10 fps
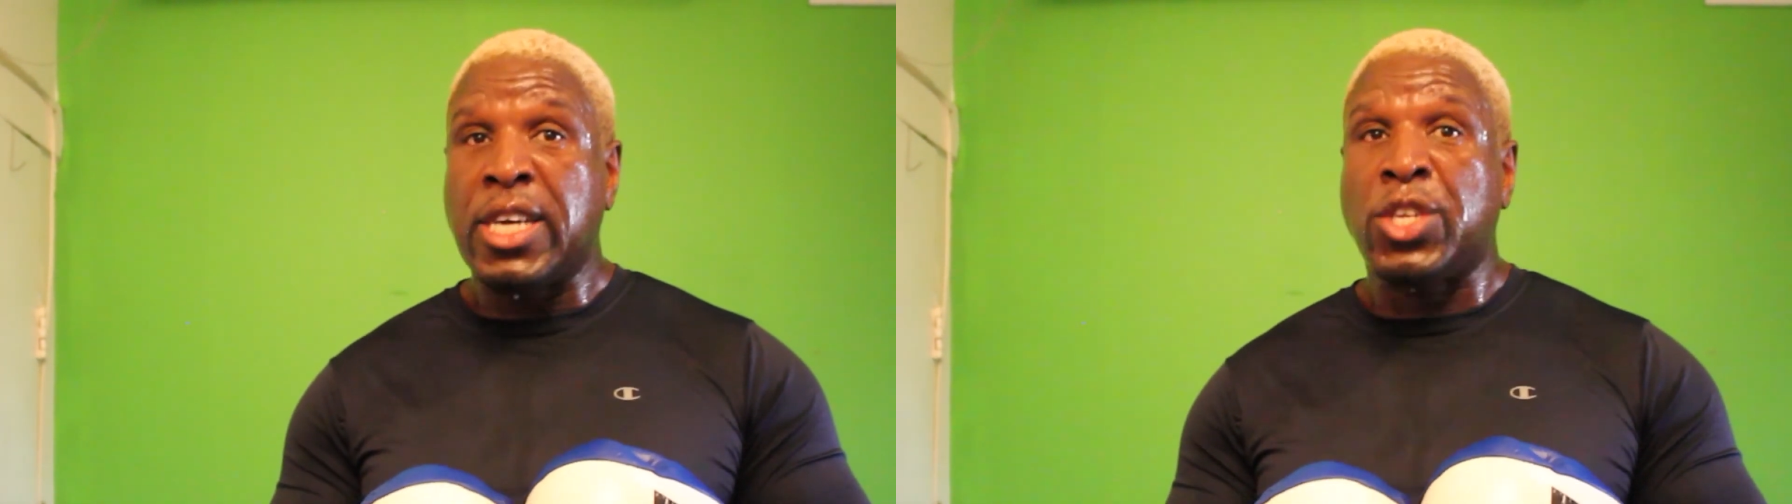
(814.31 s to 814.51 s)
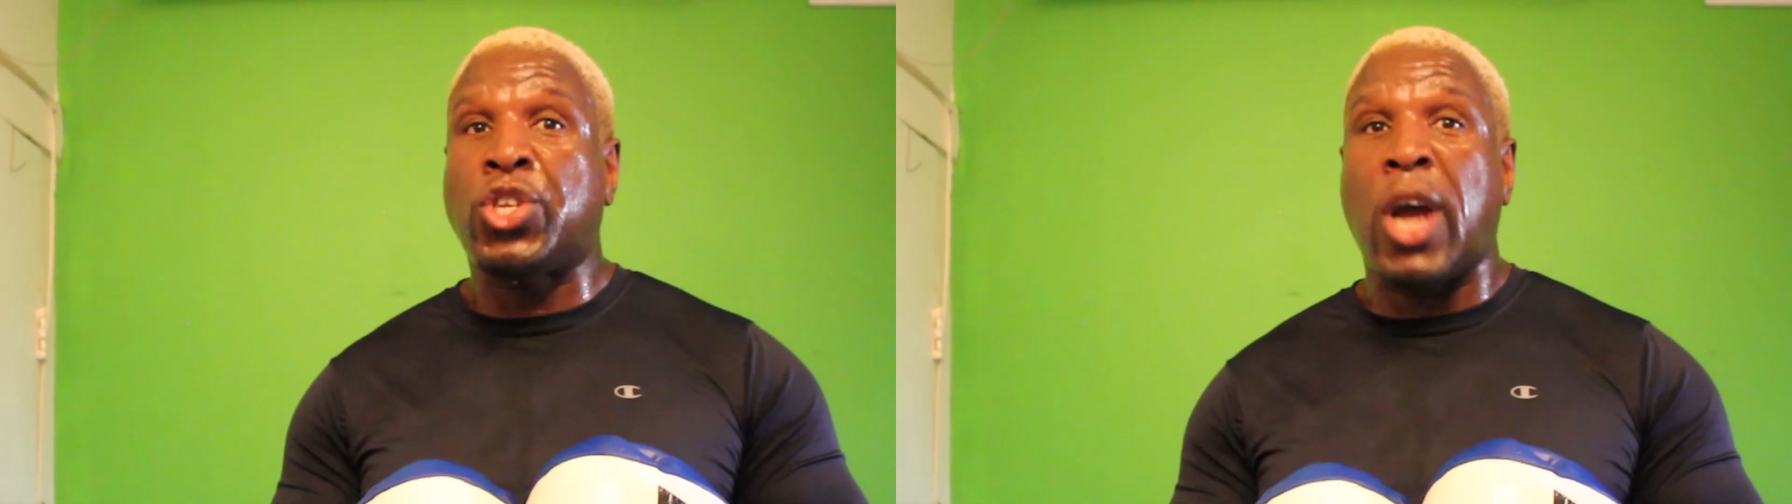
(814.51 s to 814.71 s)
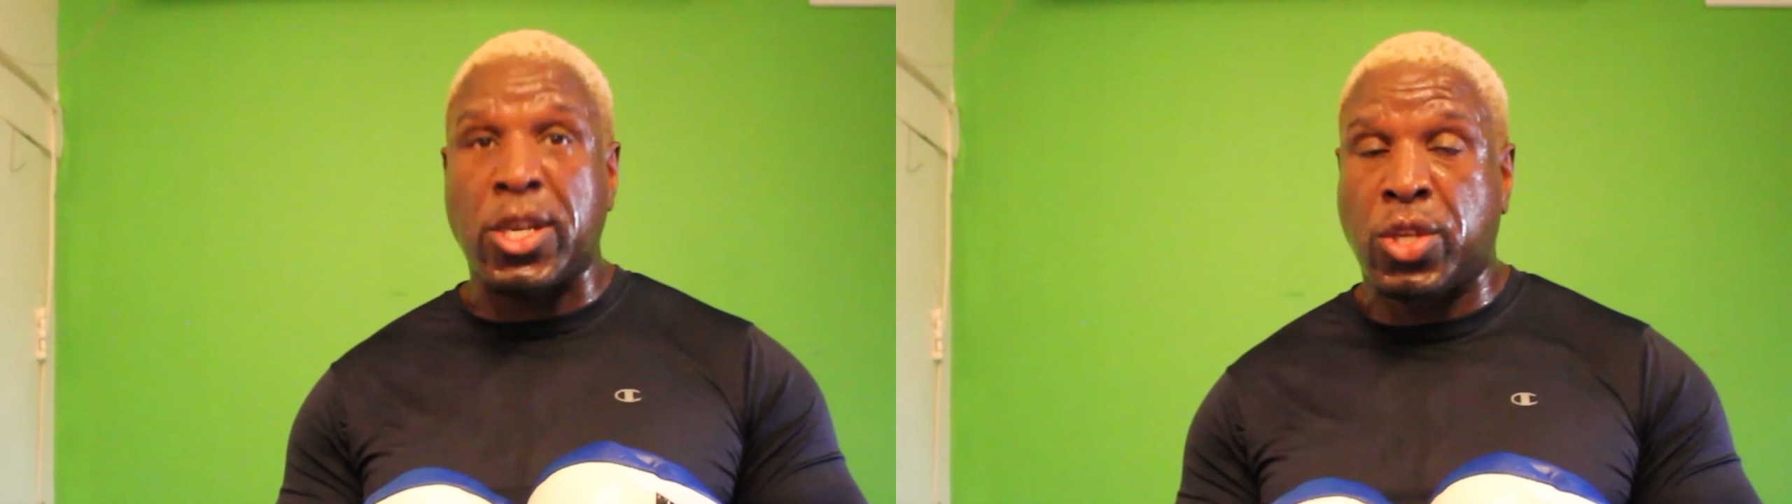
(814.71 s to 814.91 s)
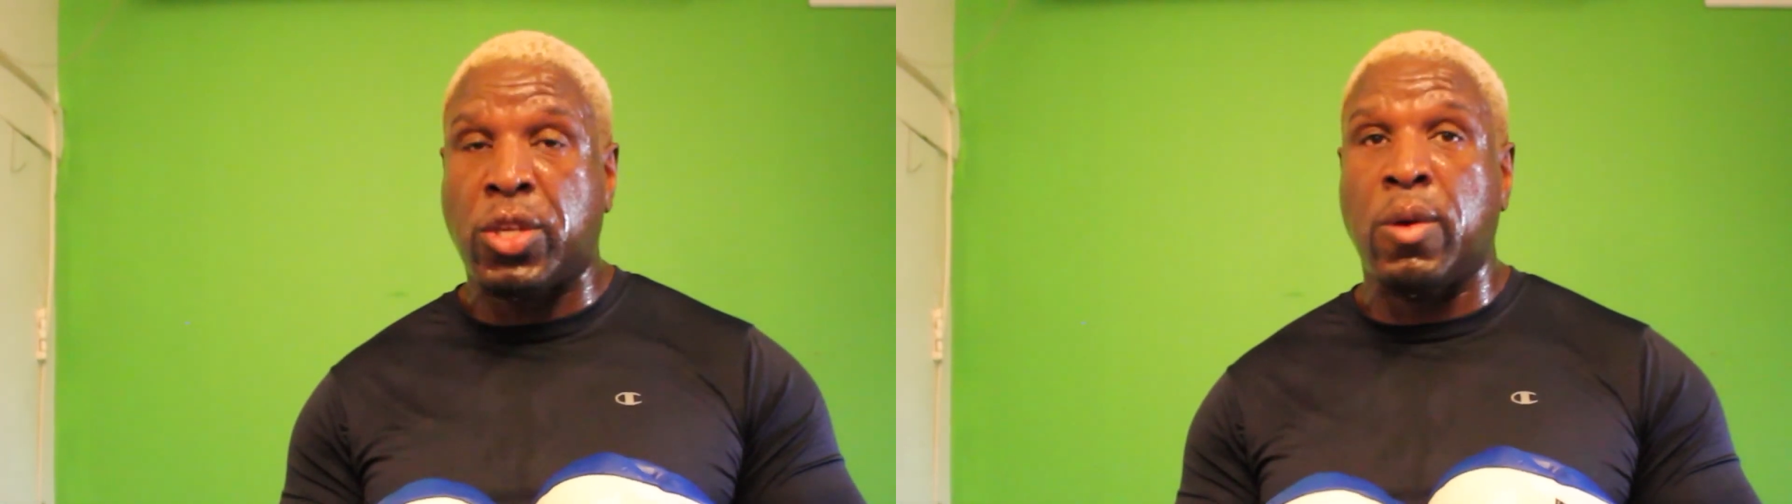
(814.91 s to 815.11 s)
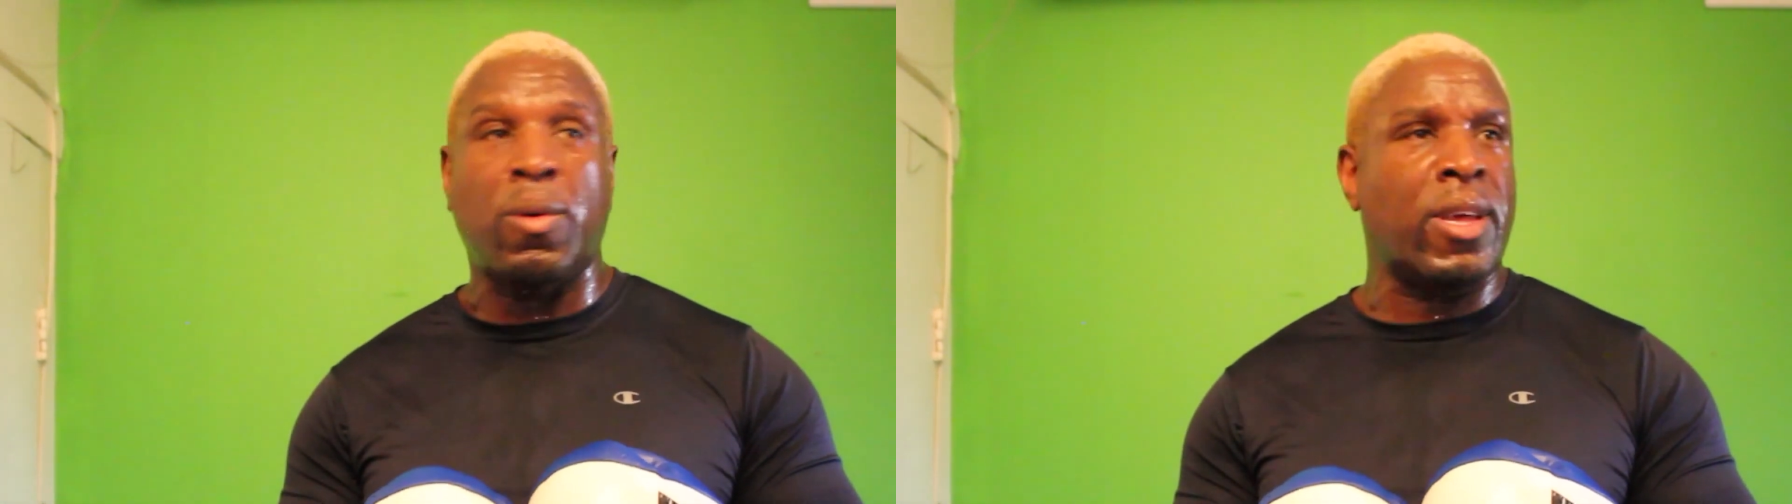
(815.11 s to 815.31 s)
just
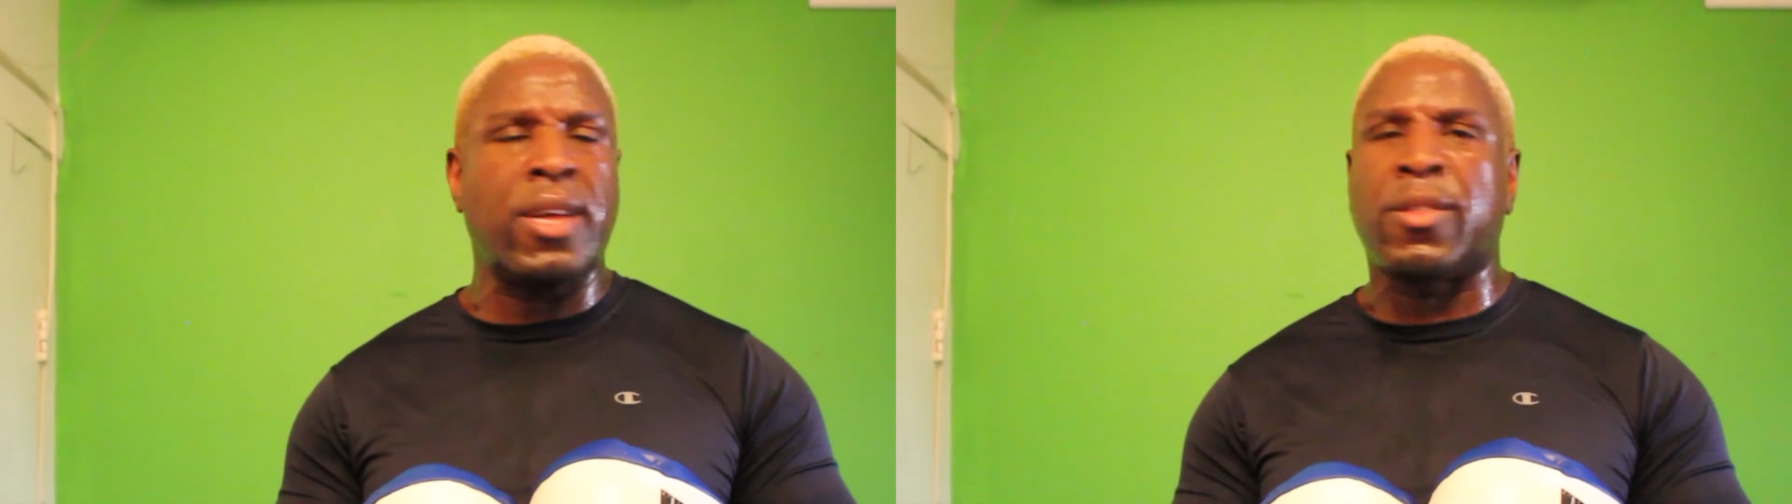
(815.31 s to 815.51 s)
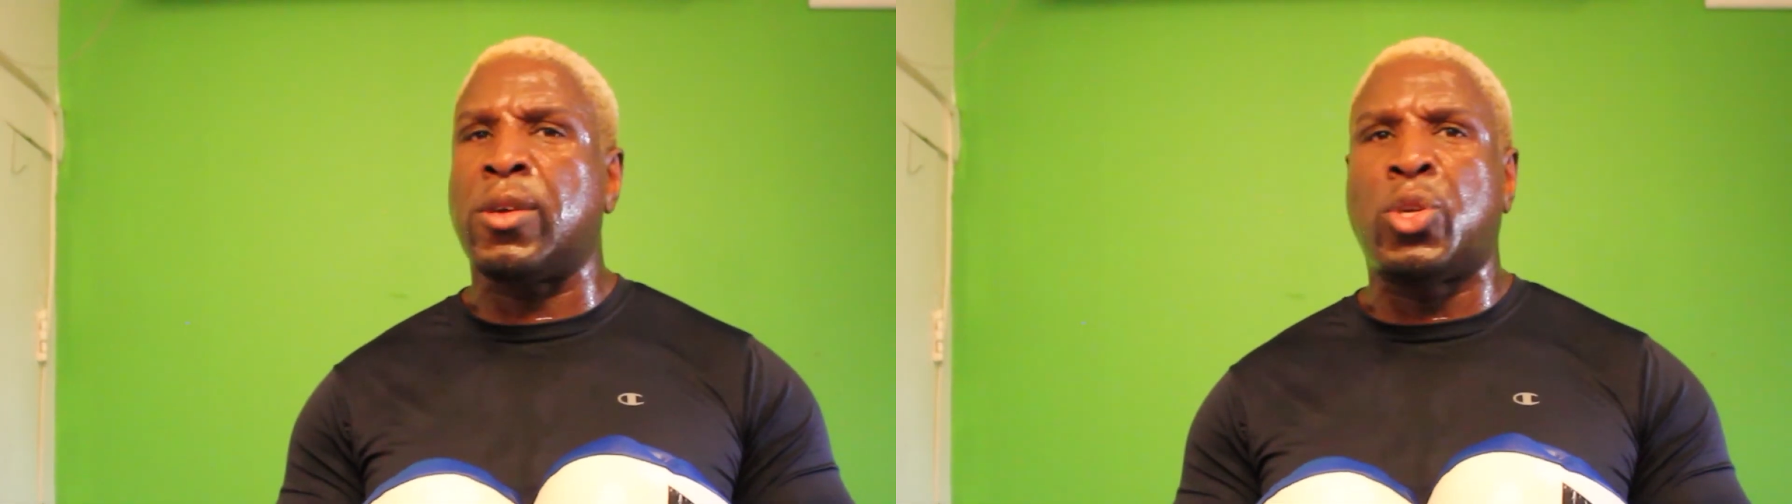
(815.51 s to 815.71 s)
to either